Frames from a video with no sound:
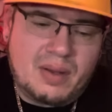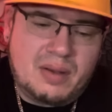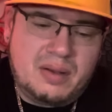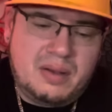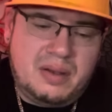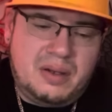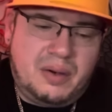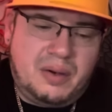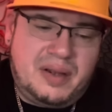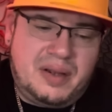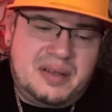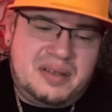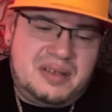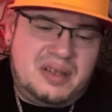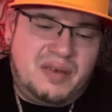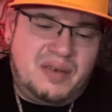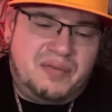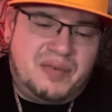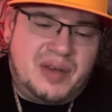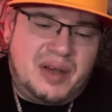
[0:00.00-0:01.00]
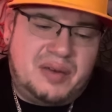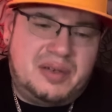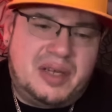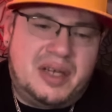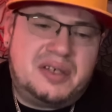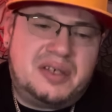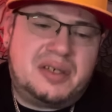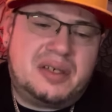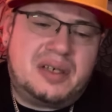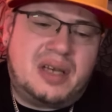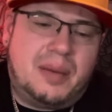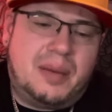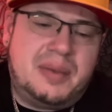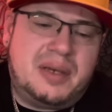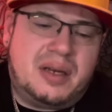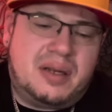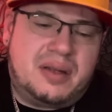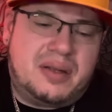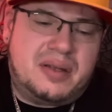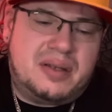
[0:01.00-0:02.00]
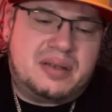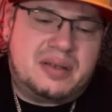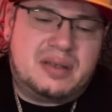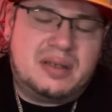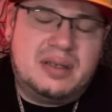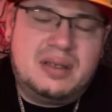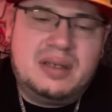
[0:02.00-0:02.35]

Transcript: You know, and I see a foundation coming out of this.